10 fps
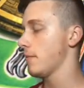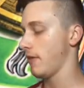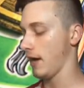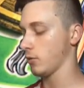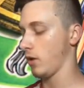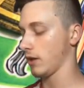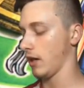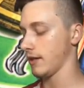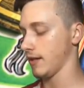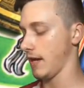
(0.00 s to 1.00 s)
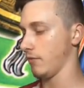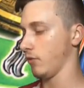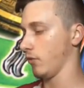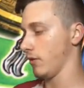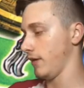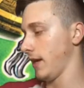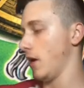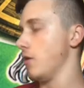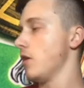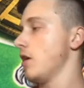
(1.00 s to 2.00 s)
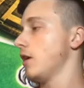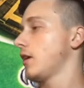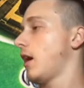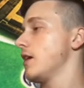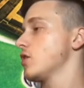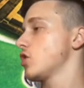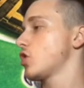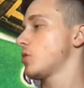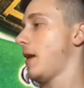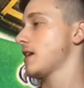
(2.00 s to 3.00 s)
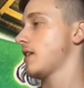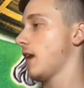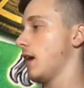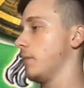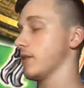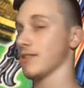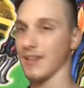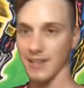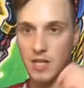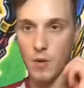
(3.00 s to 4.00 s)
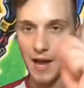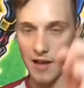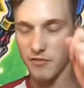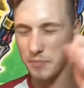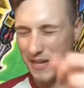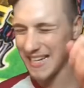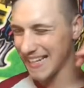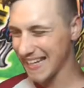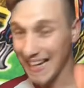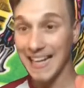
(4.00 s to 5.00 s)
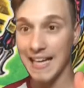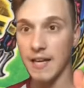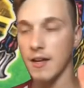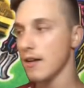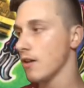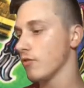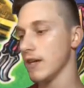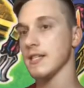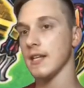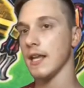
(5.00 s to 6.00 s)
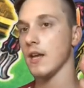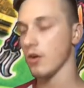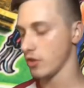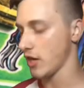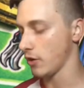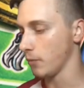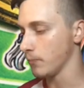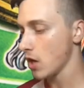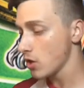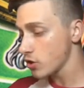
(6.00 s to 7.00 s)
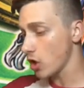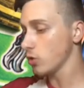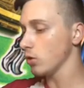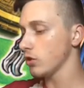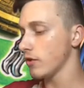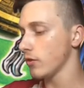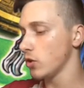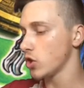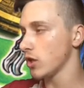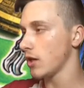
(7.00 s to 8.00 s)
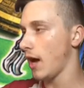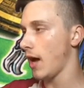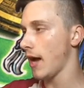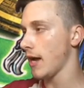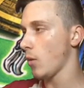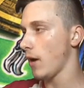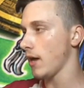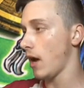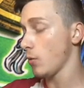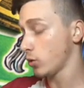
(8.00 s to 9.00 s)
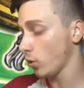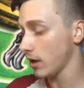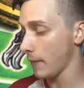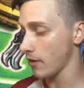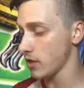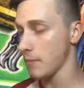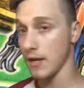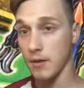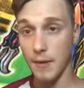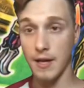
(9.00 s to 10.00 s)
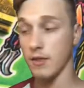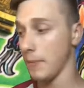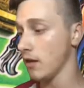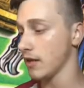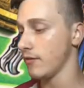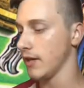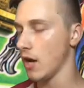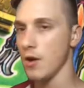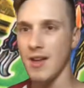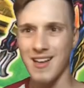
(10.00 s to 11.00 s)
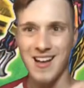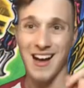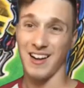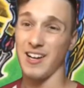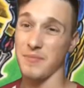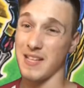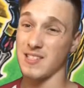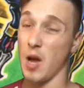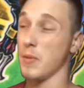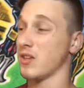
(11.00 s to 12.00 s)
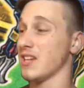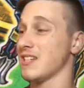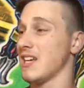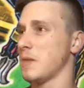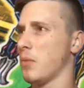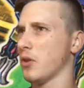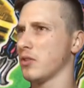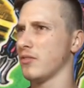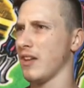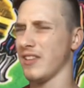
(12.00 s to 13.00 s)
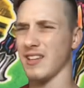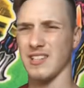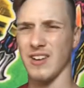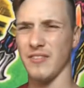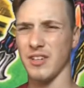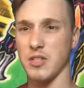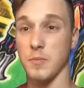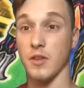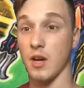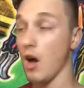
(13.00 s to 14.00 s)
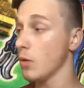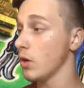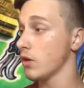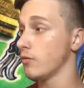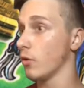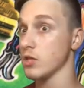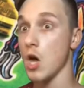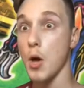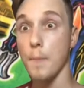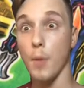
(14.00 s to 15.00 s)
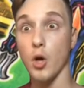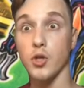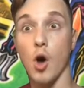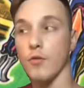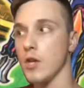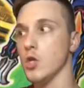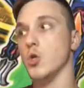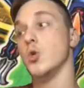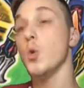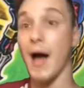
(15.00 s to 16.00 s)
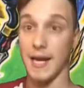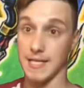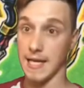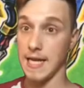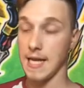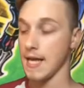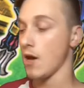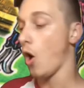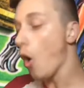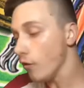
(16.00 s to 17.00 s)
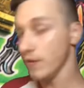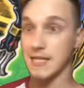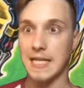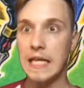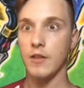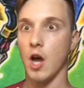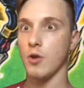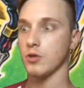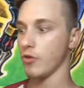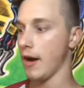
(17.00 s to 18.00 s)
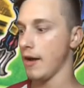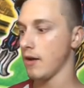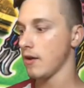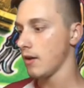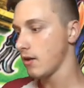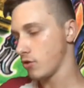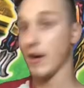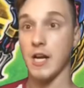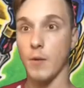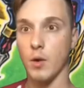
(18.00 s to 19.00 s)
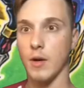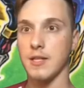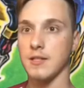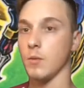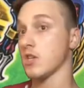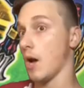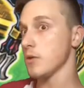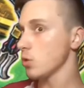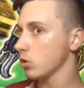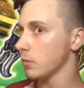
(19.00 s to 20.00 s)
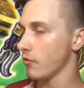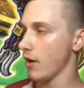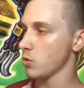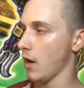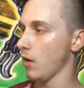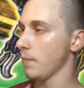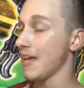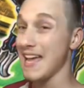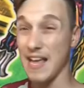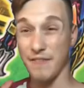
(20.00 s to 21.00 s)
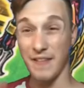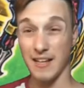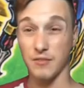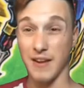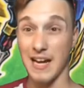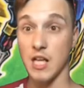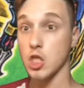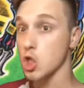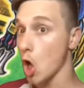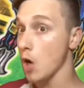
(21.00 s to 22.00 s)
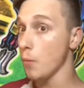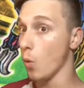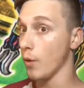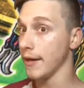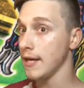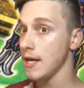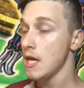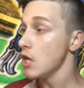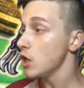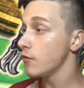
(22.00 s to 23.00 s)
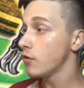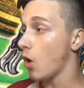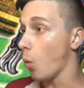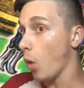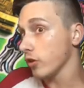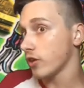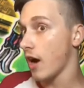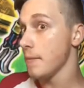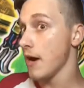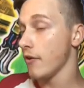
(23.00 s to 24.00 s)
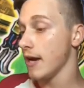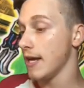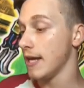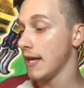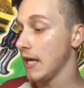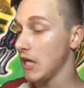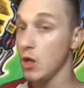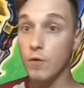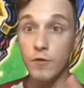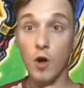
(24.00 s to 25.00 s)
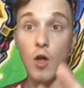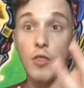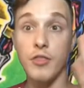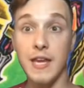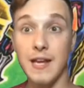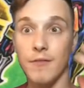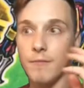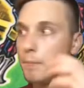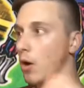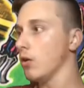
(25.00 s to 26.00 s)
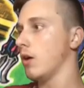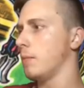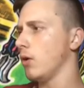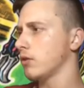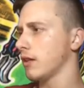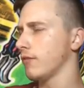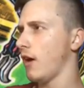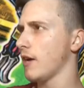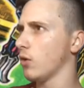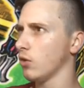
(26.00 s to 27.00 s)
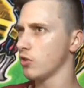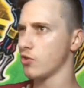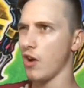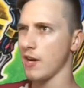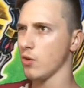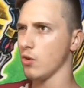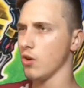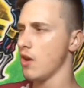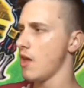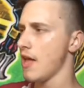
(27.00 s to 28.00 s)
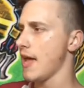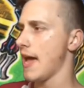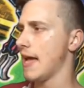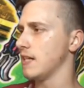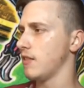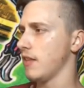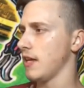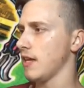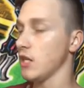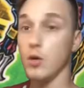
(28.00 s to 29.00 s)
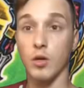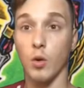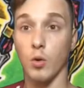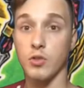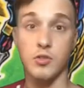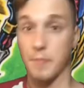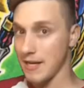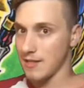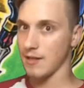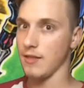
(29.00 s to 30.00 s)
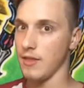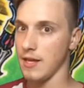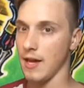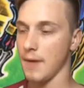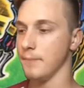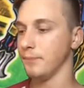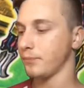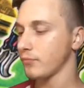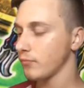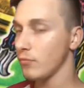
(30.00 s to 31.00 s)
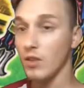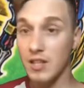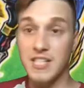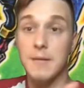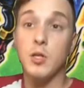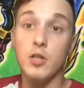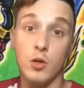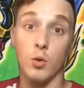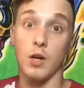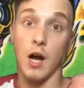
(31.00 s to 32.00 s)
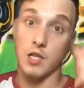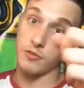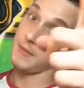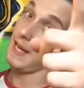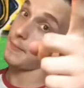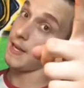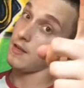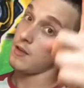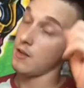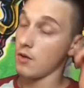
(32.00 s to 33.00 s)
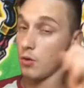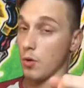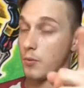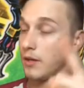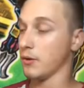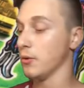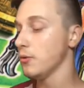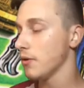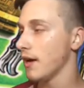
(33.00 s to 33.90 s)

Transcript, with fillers: That is what I'd like to aim for for the video guys, smash that like button like you have been killing it recently on the channel. So Duelist Revolution, I where I was talking about it a bit in the in the mail day video. I kind of messed up because I said pot of I think extravagance, but the card we're looking for is pot of duality. Obviously the ghost rare, Draco-Equiste, which comes in ultimate rare as well. Effect Veiler, Solemn Warning. You've got What Chimera in here. You've got the Bal uh, Baltic Vicorn, Tricorn, and the unicorns. Basically the um, Team Unicorn cards from the anime, who are pretty cool.